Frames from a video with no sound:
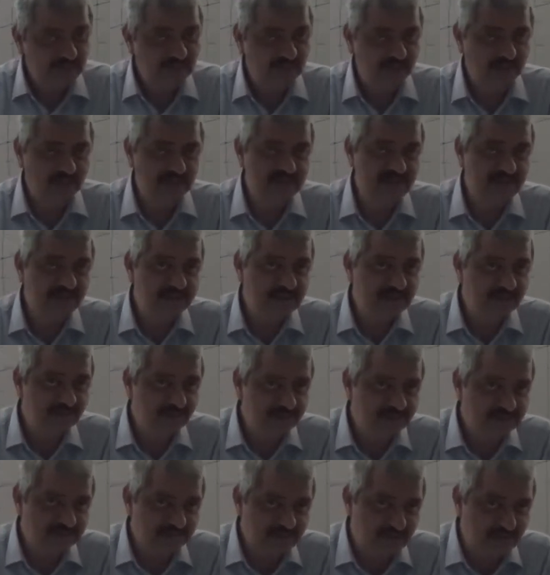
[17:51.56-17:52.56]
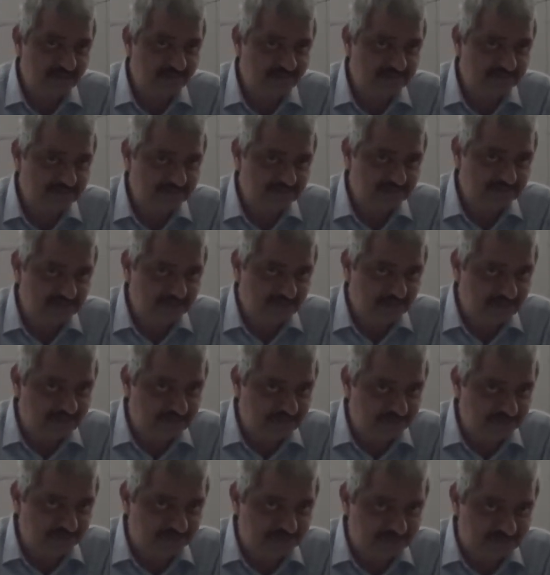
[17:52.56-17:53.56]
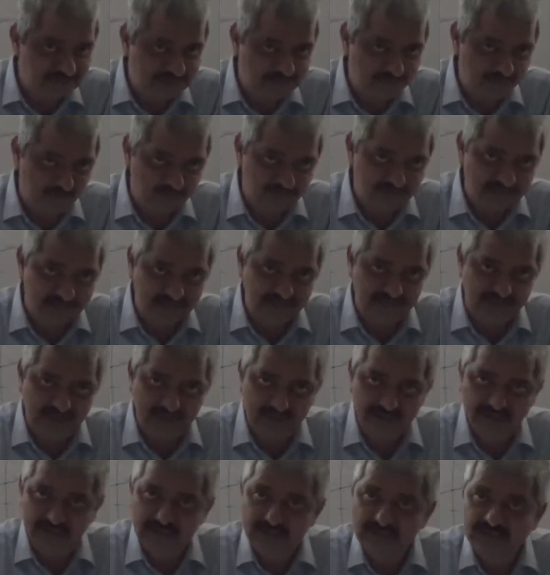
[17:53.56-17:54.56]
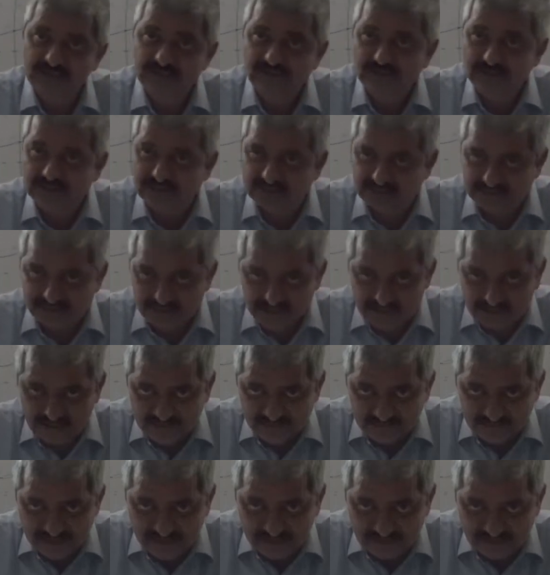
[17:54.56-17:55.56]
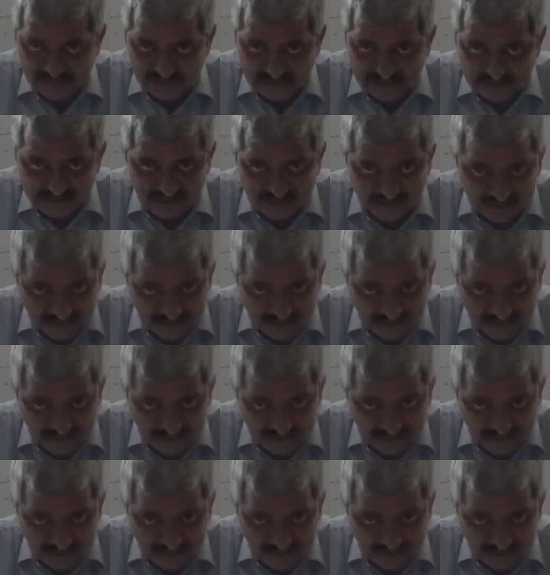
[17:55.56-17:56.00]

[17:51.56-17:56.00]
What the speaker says: continuous time signal, continuous signal processing is there in practice